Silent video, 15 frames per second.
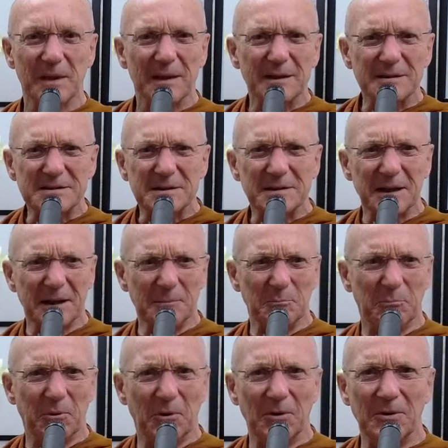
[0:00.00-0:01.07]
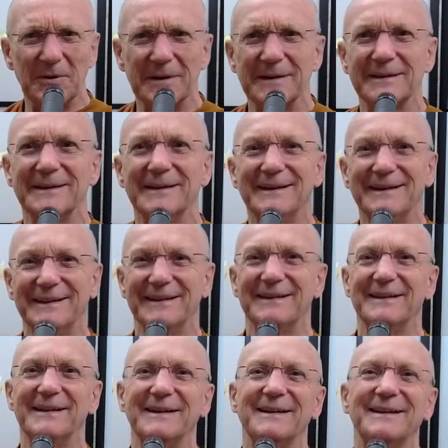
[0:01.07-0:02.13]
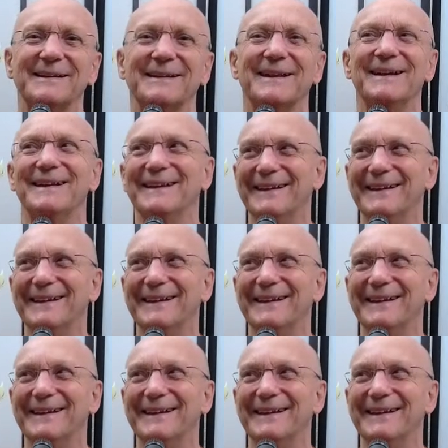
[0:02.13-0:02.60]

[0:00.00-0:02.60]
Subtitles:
isn't that boring? And